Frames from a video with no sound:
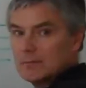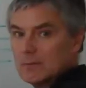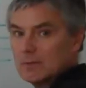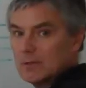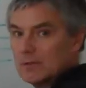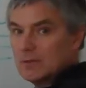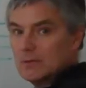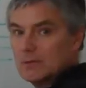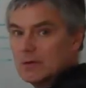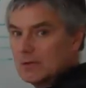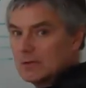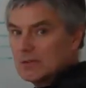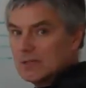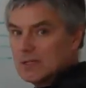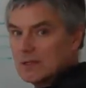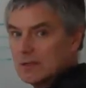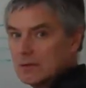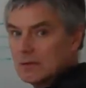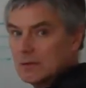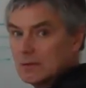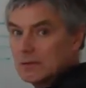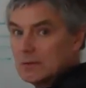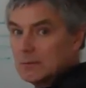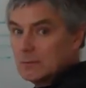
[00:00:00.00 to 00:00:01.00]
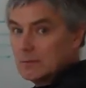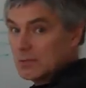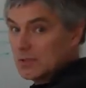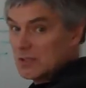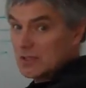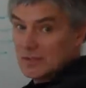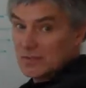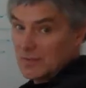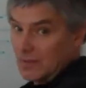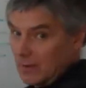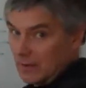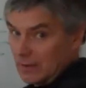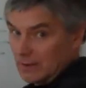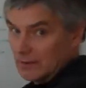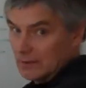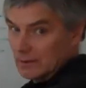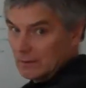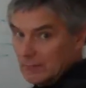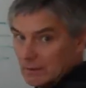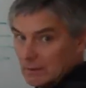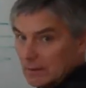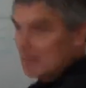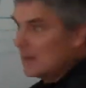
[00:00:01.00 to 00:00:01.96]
with new content on it, which is fine,